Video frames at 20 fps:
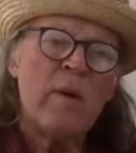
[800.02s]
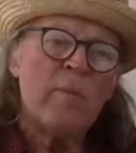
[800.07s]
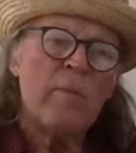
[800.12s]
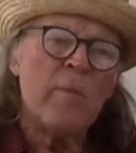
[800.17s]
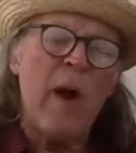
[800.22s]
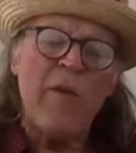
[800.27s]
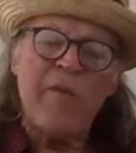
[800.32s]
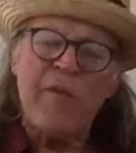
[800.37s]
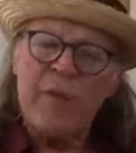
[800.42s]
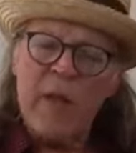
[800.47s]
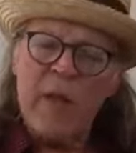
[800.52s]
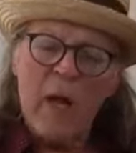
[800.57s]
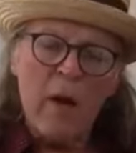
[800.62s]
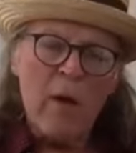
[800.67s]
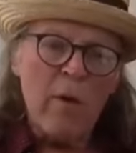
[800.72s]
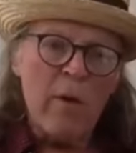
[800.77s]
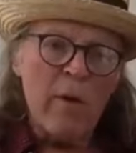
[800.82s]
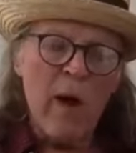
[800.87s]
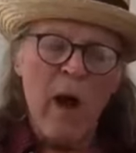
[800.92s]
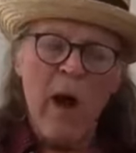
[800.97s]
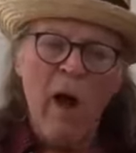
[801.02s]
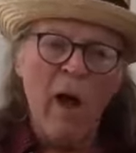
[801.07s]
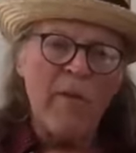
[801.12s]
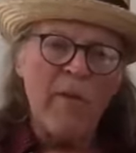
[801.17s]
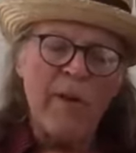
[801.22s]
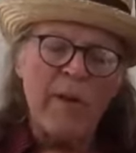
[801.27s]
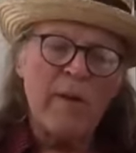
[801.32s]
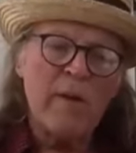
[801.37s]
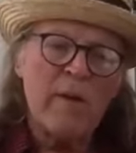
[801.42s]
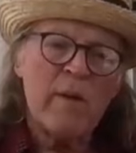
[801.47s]
Buffalo, all
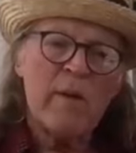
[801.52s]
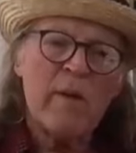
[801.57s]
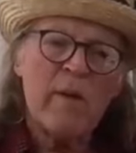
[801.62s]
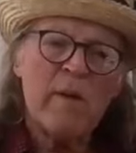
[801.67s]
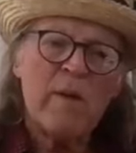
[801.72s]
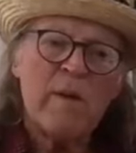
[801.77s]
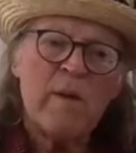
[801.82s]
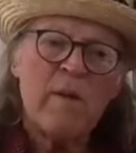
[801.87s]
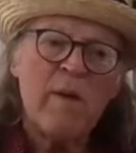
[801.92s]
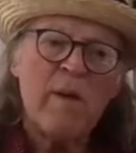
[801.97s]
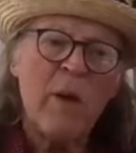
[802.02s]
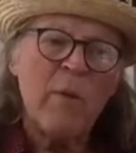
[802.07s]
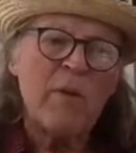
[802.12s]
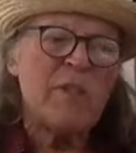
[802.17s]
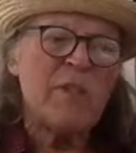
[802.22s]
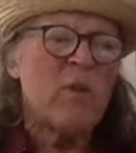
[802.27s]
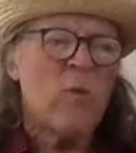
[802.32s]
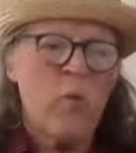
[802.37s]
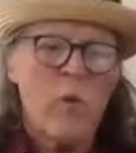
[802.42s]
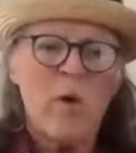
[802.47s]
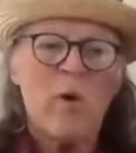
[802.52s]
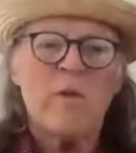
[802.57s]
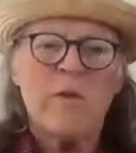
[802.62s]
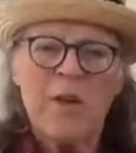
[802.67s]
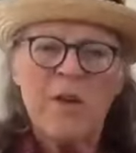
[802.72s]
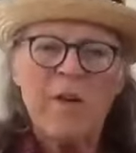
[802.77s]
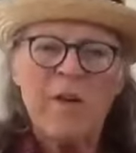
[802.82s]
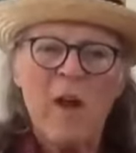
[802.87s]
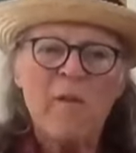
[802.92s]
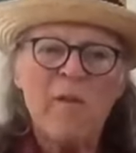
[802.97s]
of it. I wish the world
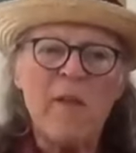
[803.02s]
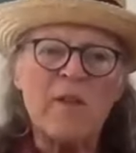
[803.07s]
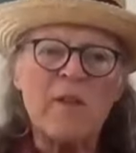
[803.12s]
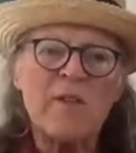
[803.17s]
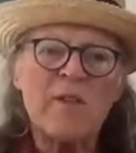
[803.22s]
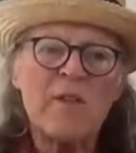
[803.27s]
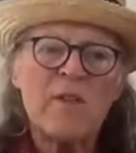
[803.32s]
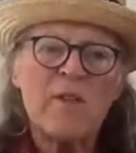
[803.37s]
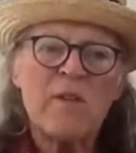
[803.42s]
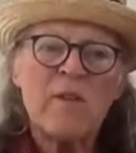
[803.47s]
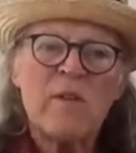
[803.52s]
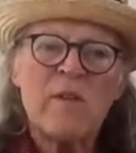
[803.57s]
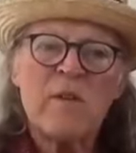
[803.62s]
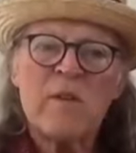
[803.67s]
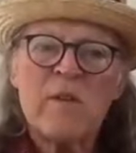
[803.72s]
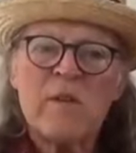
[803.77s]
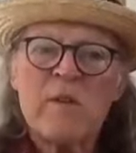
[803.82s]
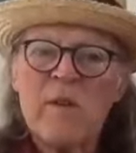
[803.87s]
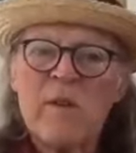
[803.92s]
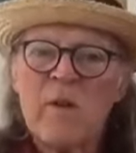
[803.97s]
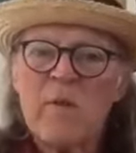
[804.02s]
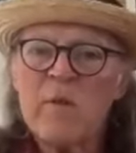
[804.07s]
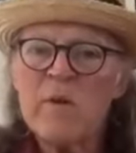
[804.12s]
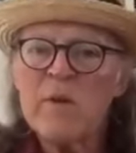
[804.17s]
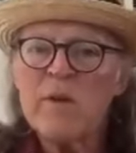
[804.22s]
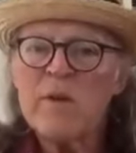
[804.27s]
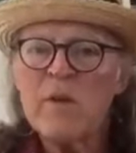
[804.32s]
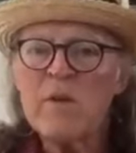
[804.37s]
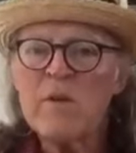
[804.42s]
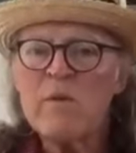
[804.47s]
could know this. I really
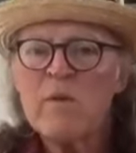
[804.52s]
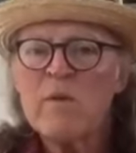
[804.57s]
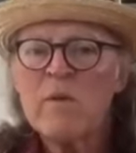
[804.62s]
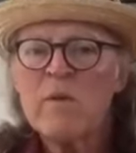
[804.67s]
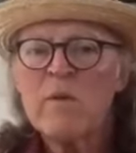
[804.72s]
do.